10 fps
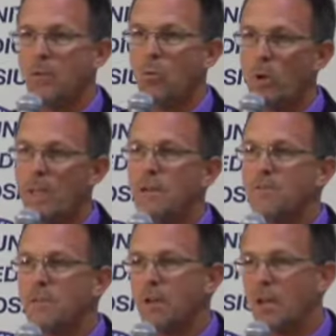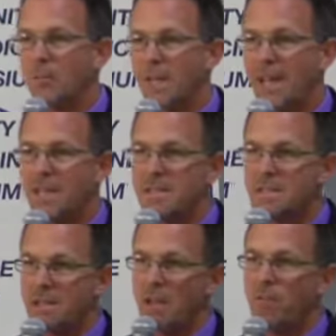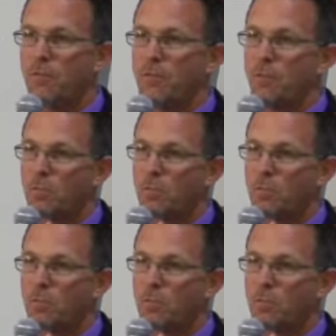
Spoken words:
We have developed a safe